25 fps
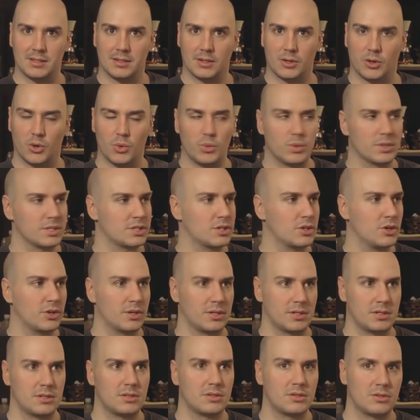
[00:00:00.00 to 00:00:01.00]
who was
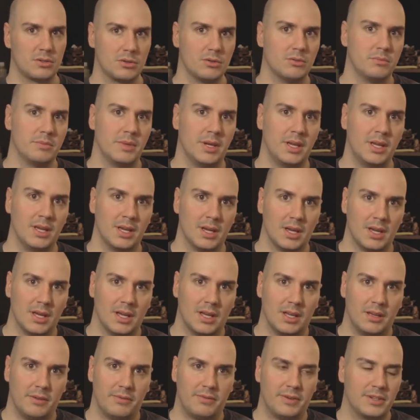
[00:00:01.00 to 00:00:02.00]
gonna sue me
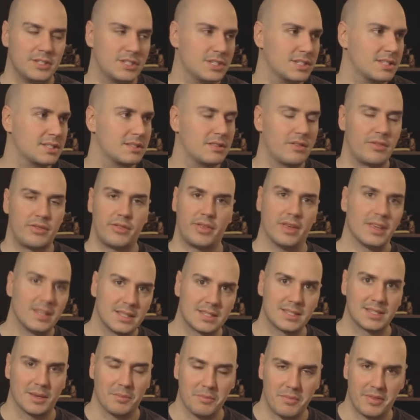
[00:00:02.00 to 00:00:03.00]
if I just think
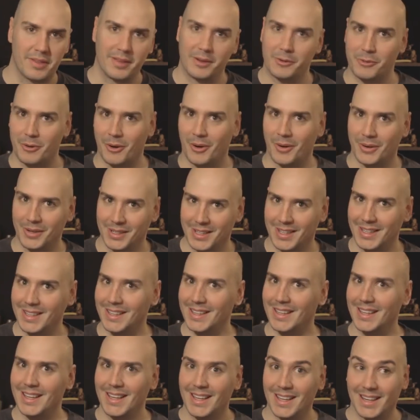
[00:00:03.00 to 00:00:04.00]
something wrong,
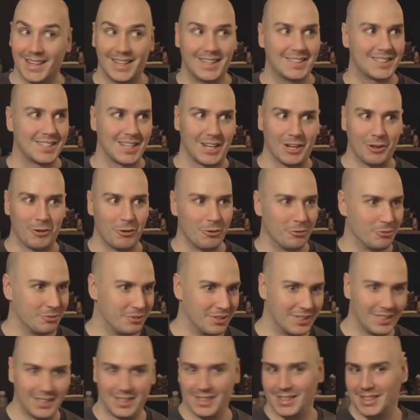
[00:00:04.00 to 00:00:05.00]
let
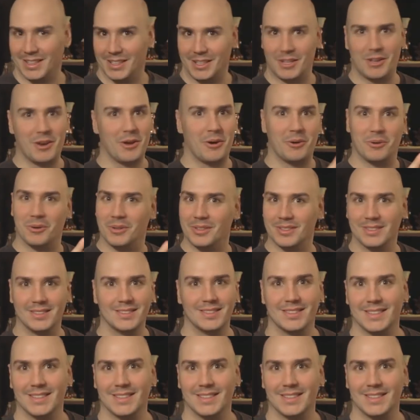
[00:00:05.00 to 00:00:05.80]
alone, you know,